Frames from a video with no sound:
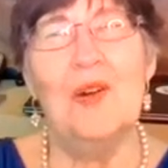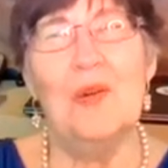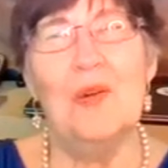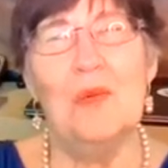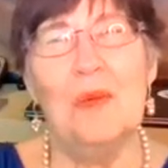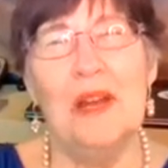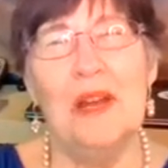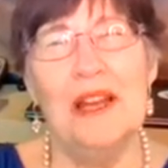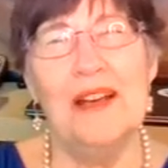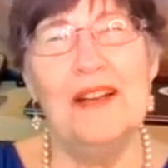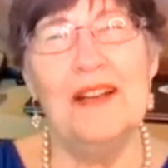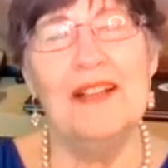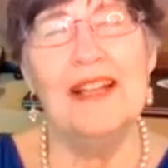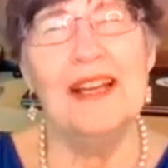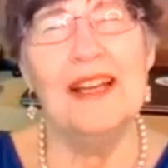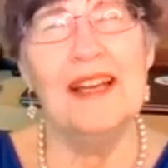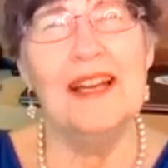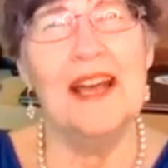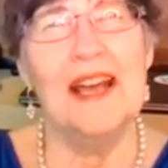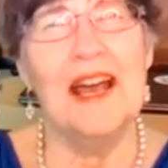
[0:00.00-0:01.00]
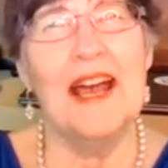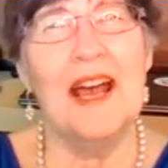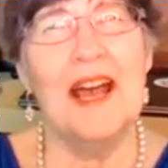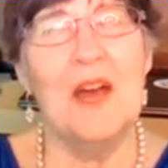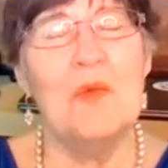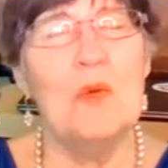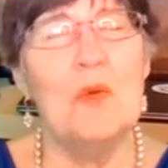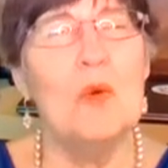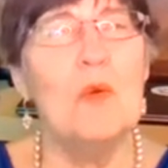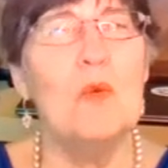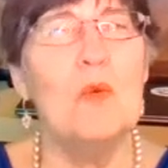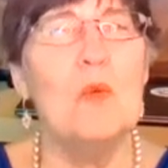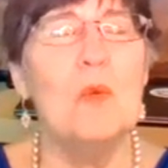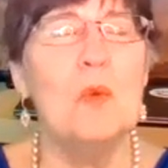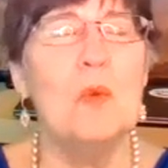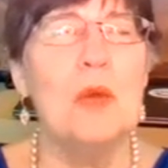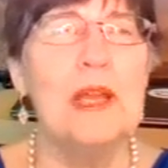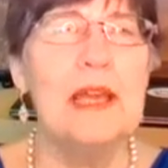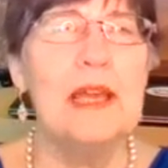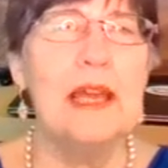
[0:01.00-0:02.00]
Well,
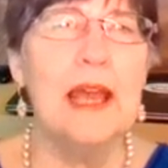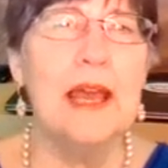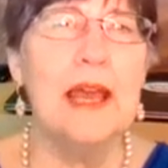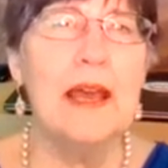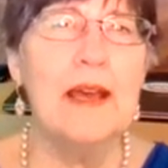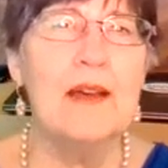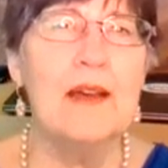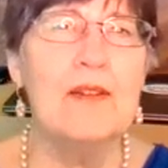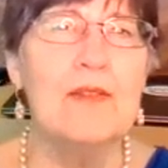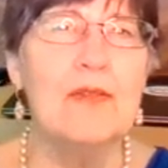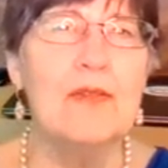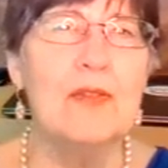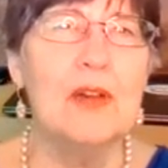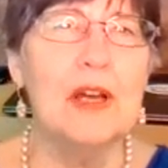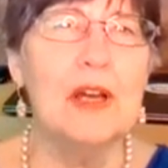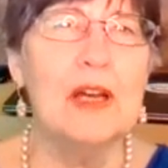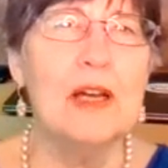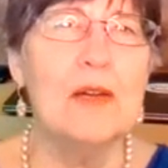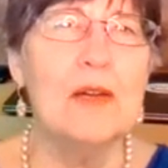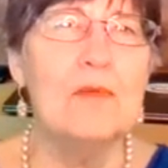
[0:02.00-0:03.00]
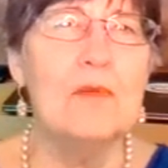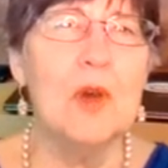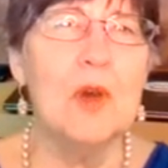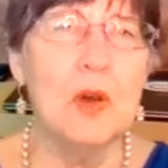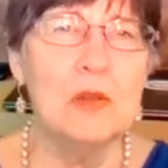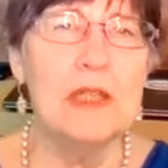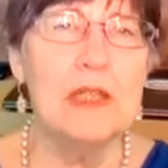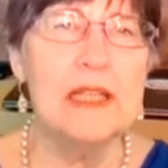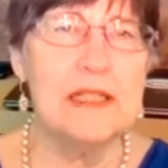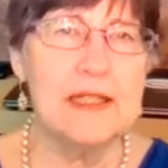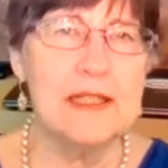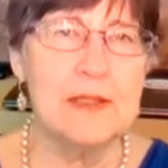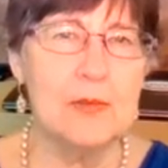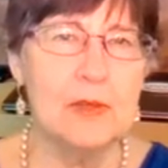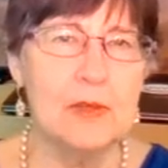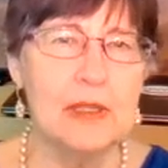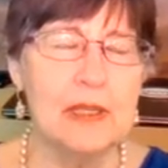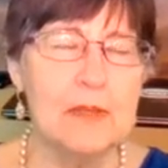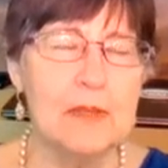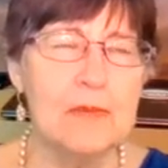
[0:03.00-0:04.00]
we have only just
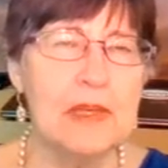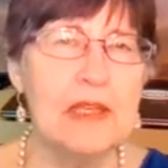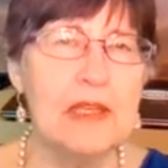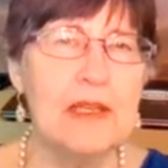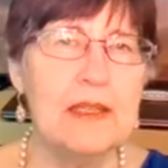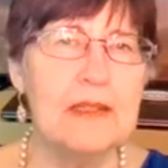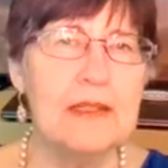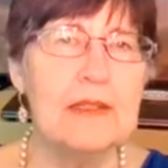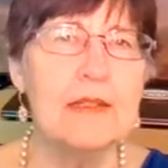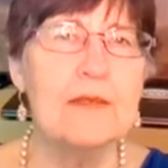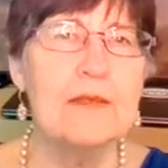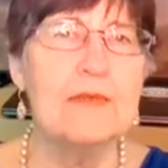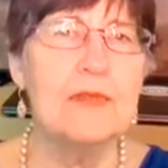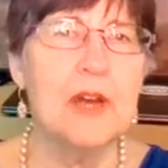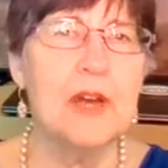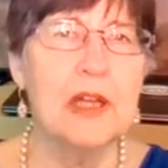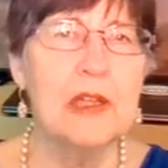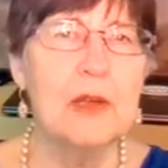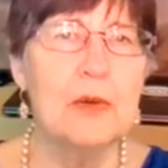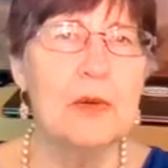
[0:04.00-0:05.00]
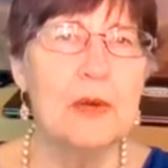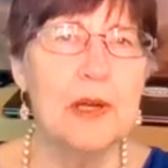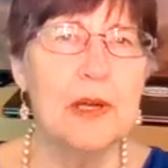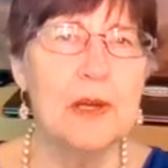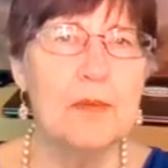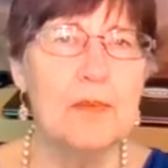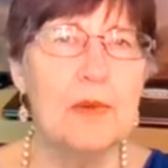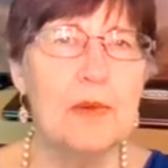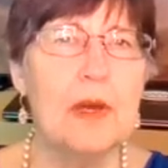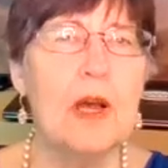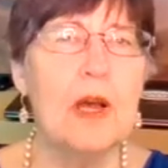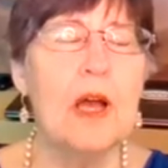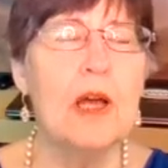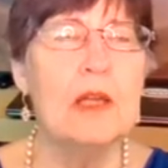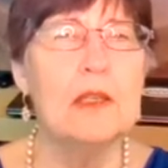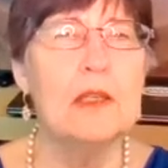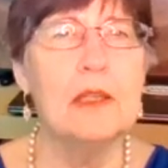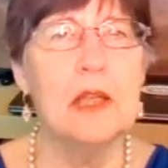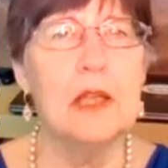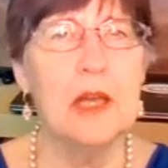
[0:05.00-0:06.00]
really begun to follow up
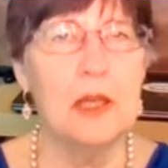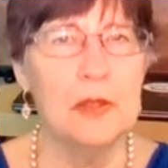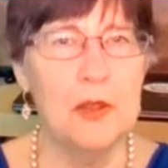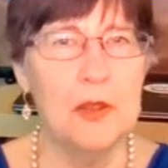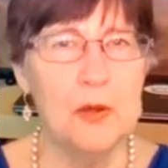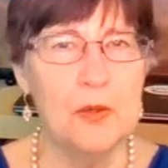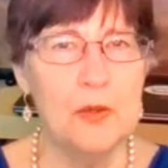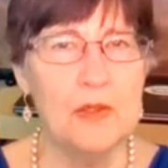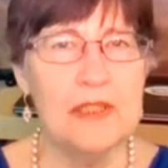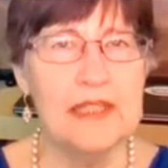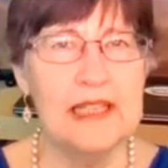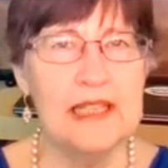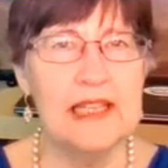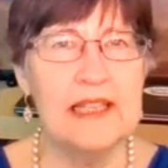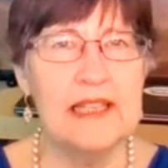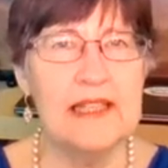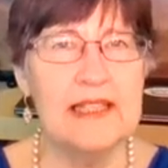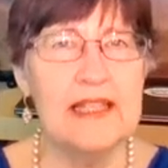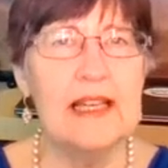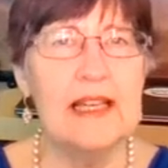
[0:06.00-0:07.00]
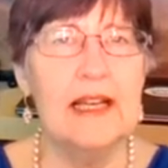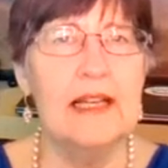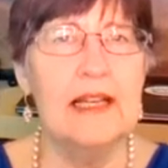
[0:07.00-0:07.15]
on those leads.